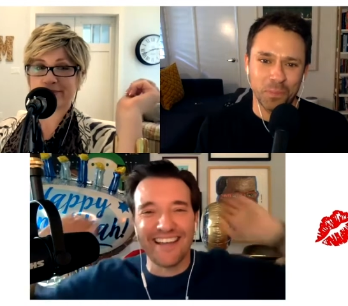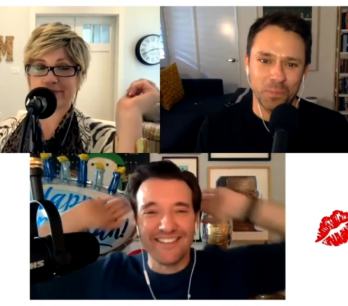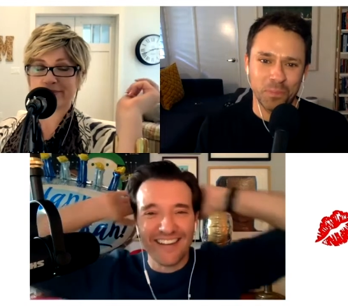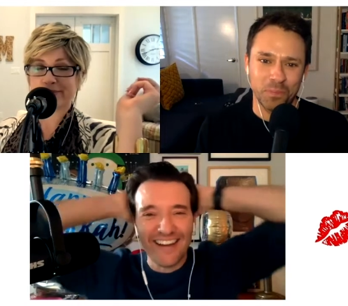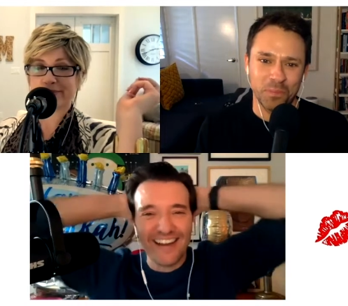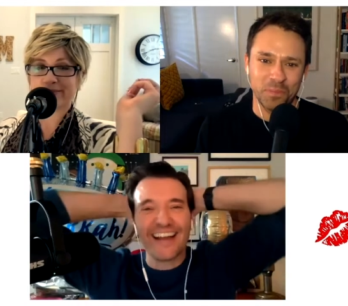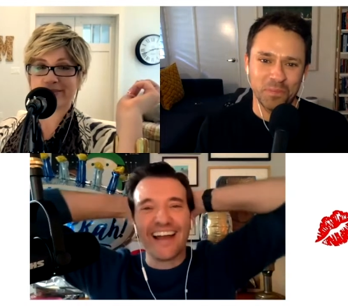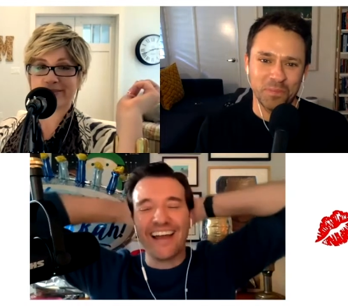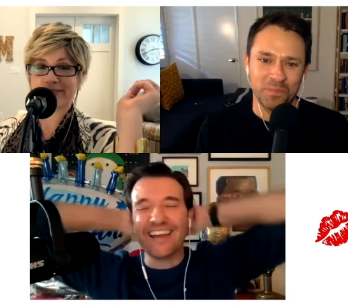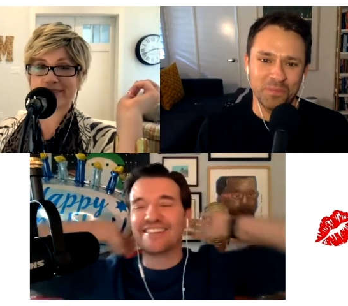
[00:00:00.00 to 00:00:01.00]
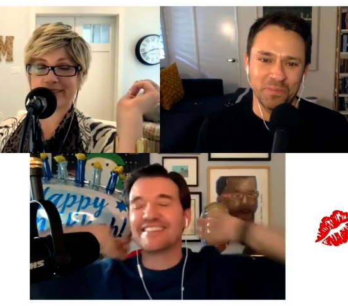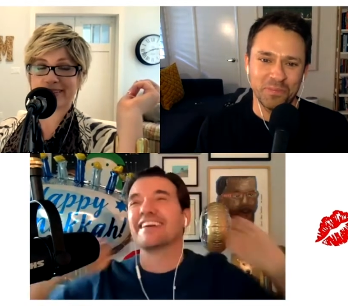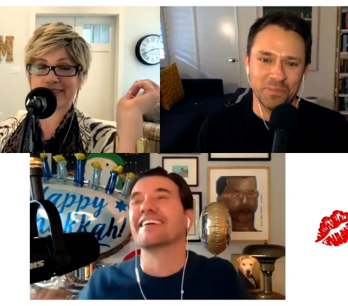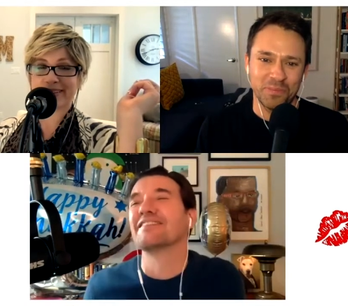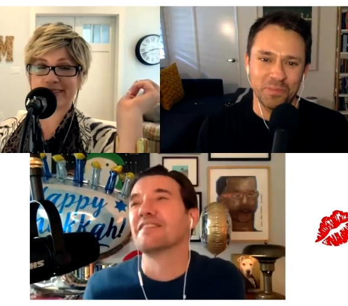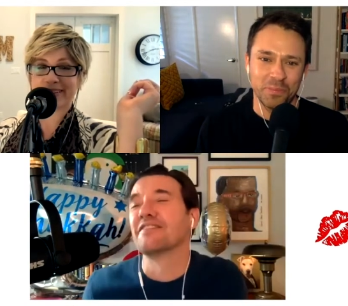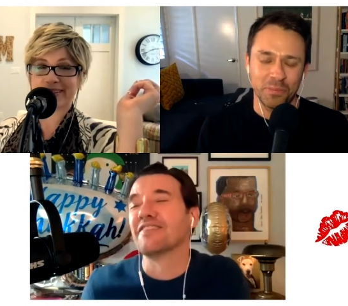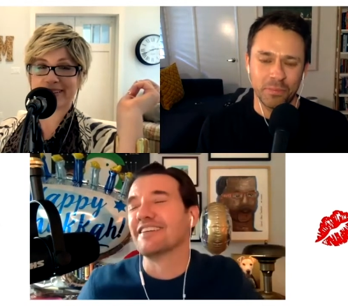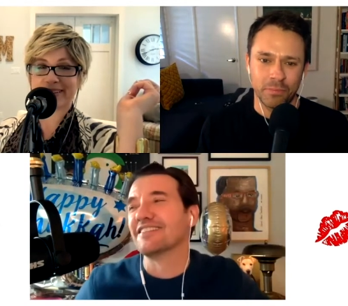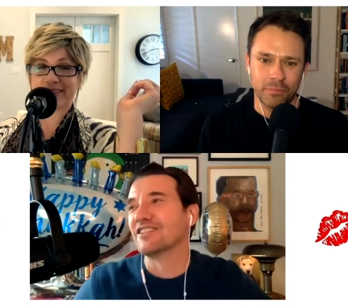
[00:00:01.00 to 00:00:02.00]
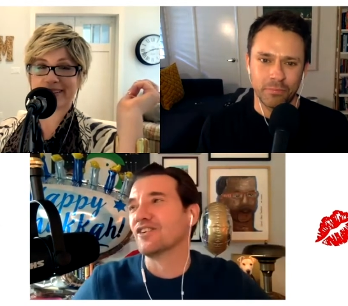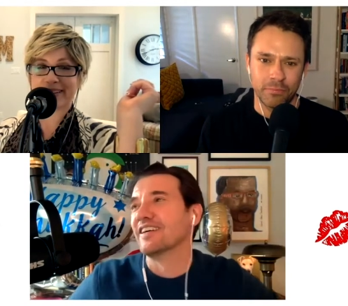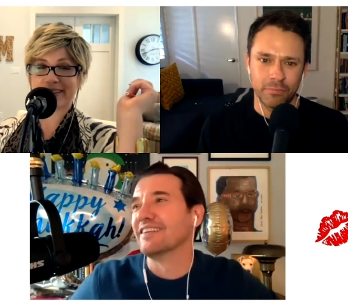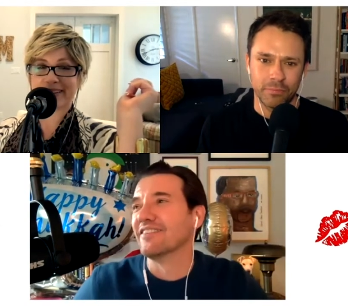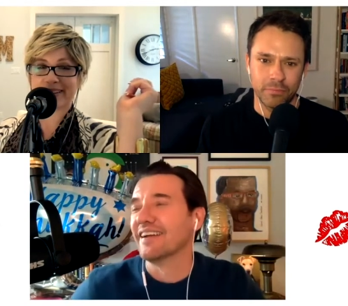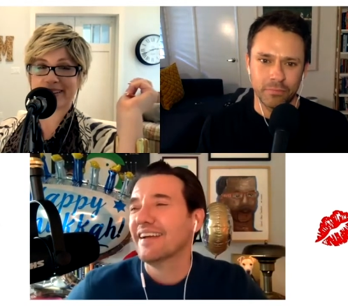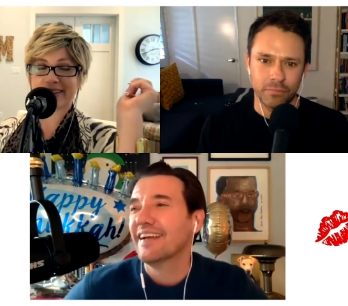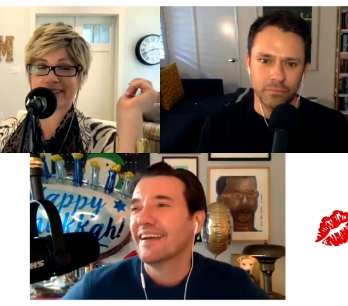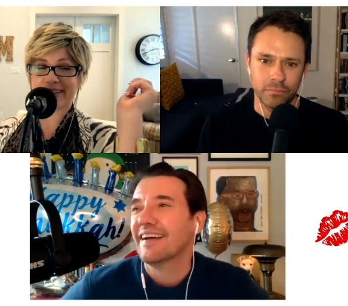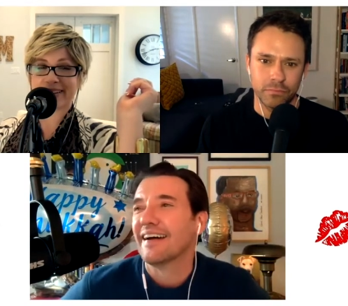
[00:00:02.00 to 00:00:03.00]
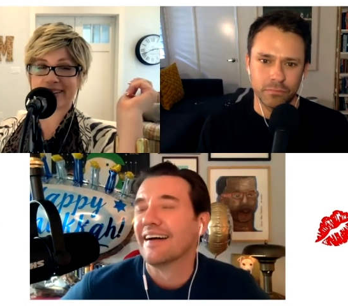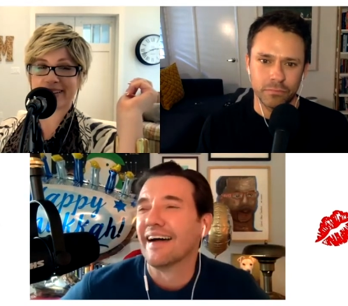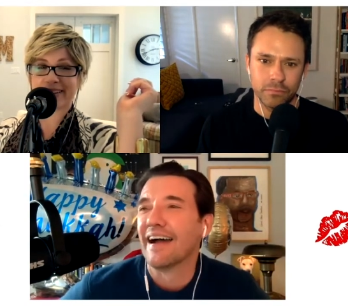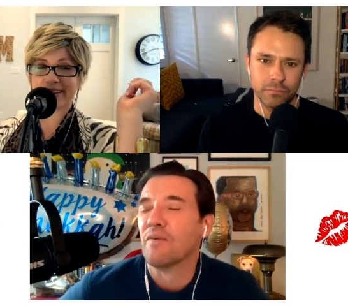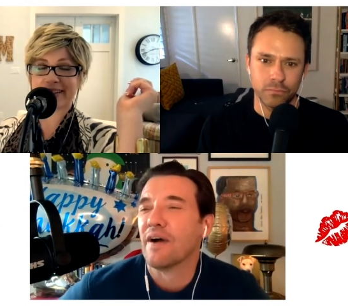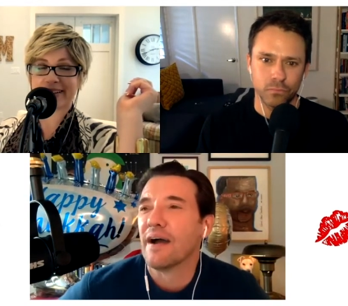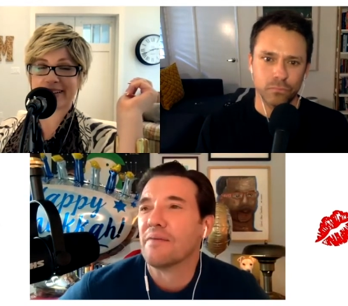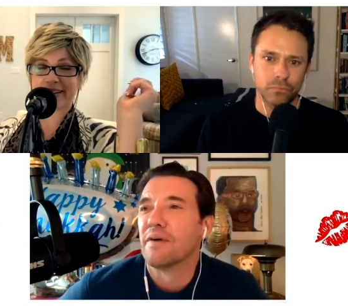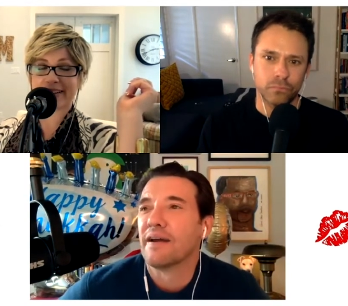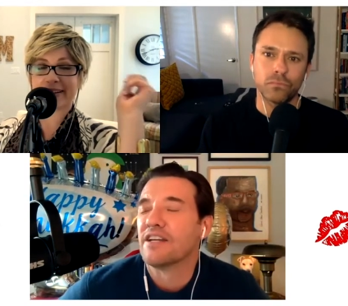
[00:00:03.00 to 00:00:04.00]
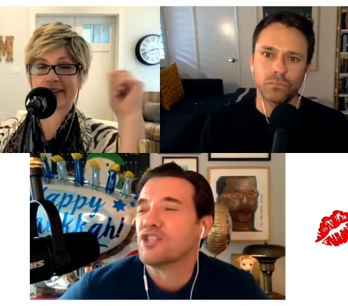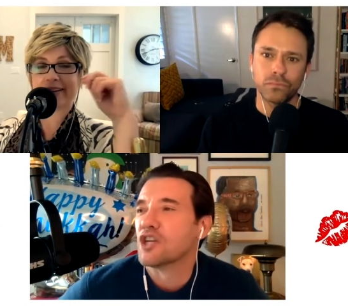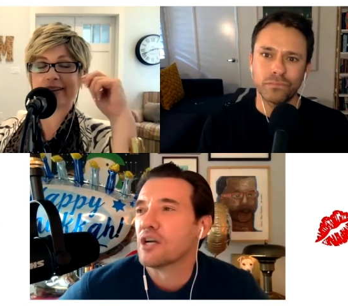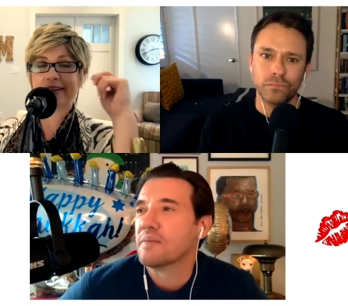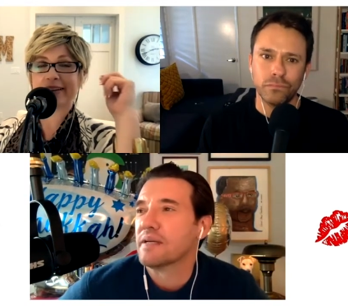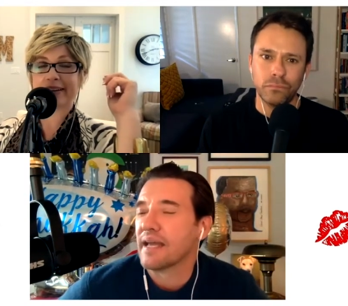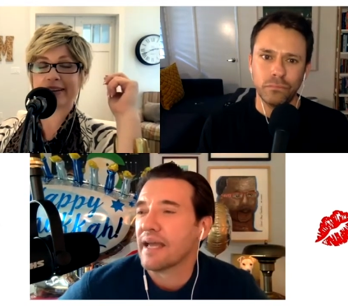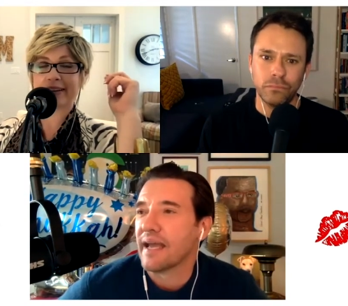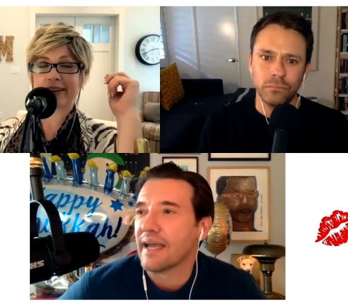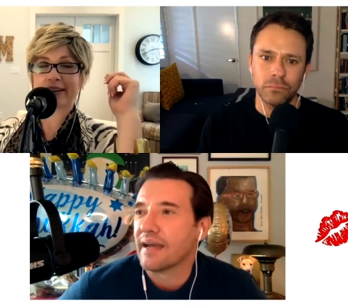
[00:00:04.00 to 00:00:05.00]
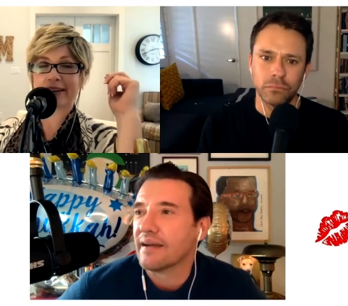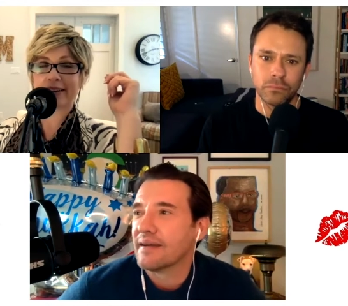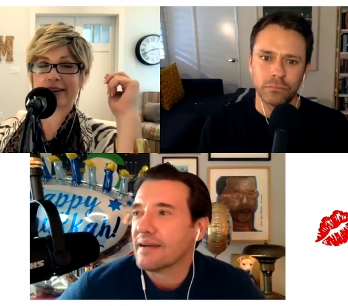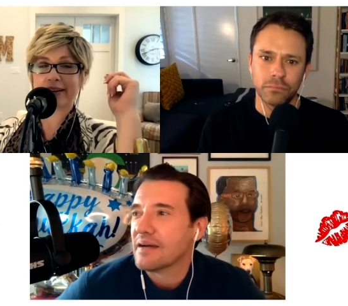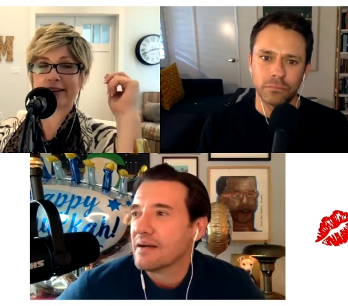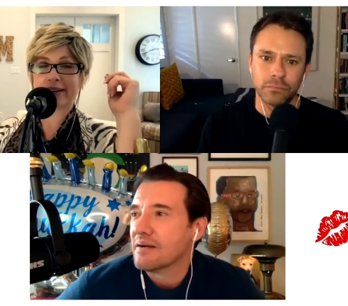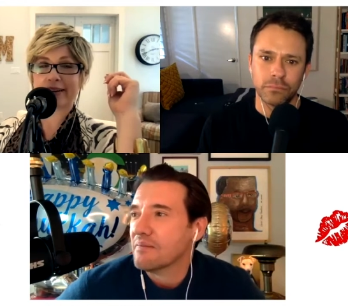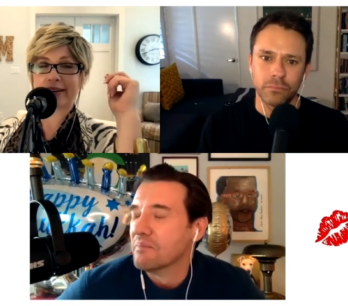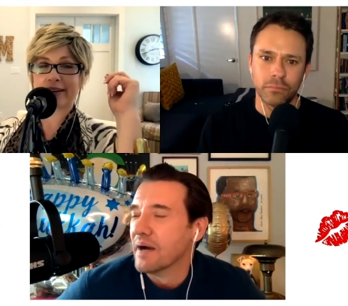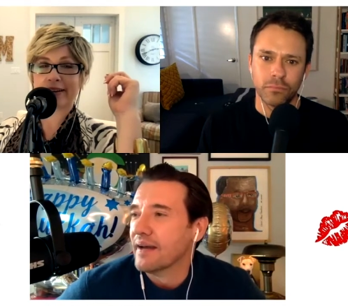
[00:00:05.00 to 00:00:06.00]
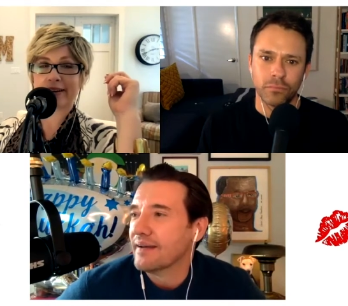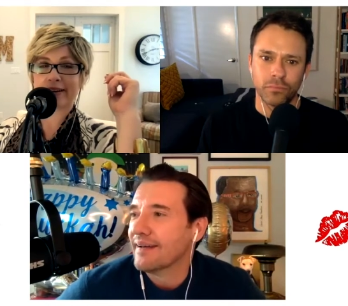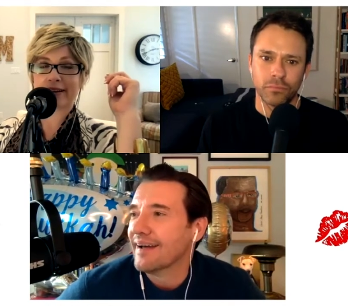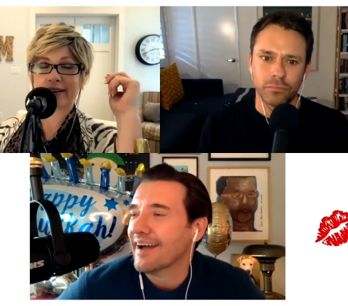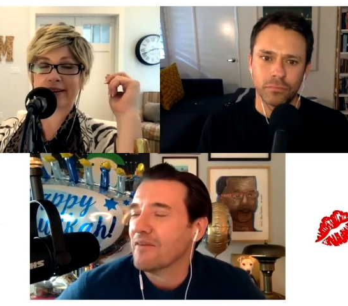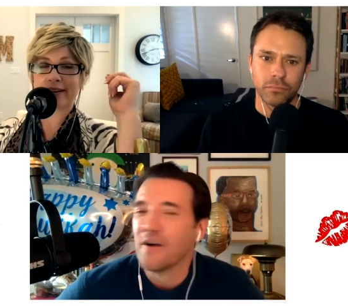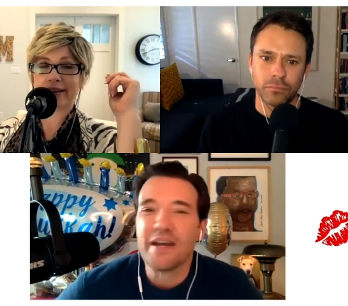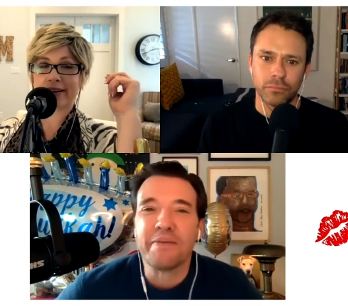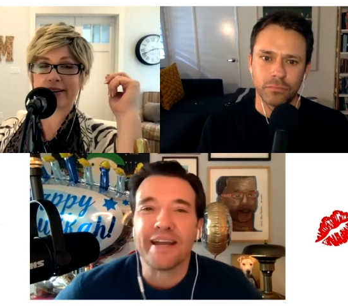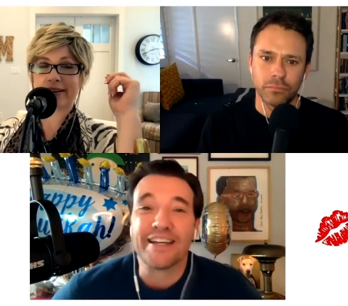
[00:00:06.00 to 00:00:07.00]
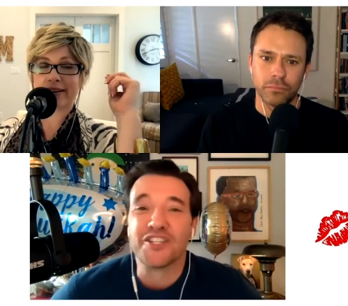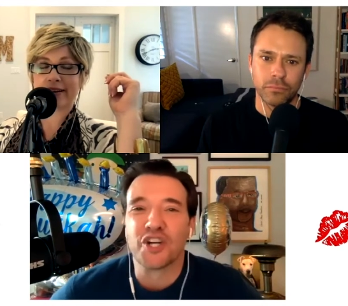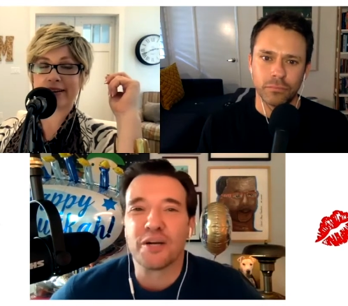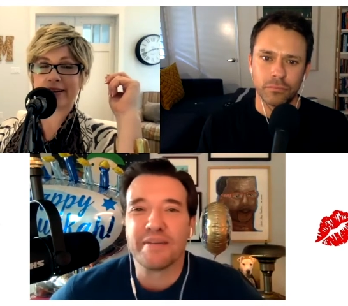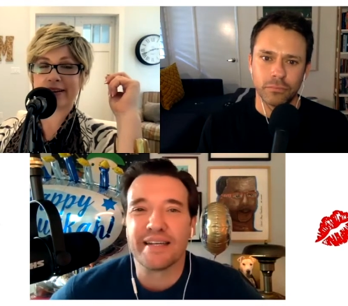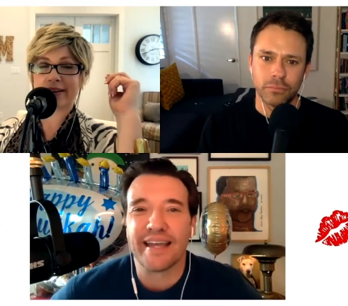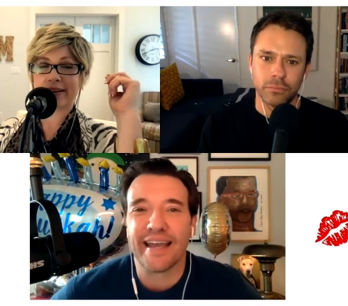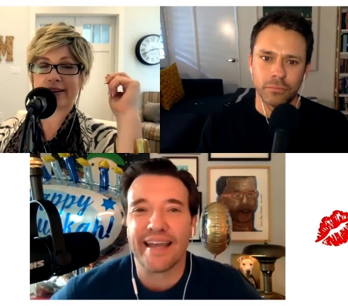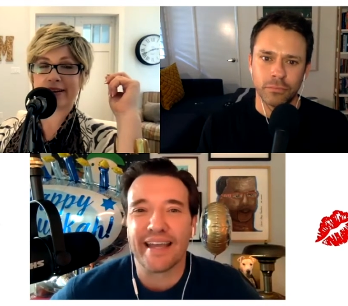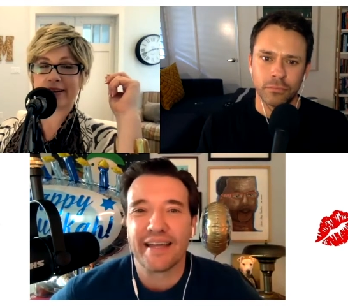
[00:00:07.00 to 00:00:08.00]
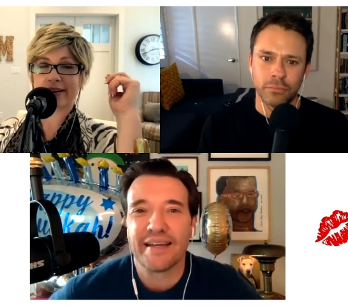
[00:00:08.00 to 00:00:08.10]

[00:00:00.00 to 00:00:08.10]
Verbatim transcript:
Speaker 1: he, a guy, he's a, my friend who's a guy, he wrote, uh, I, I brought a German cake, but I wanted to bring a German cake,